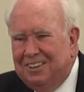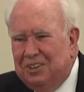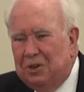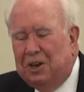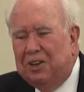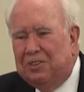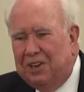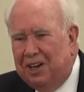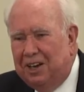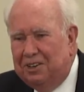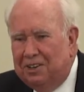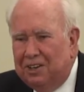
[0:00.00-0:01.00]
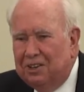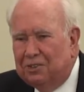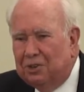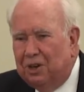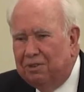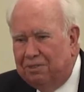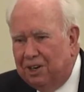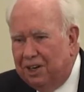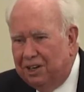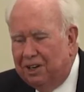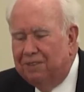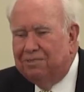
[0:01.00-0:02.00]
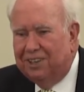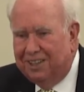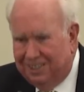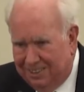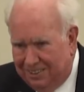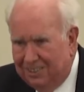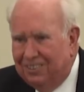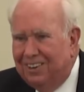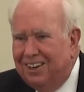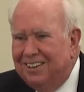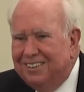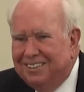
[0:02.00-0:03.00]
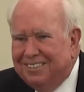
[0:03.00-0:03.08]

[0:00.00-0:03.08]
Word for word: You get the idea, it's all very lovely. Go on.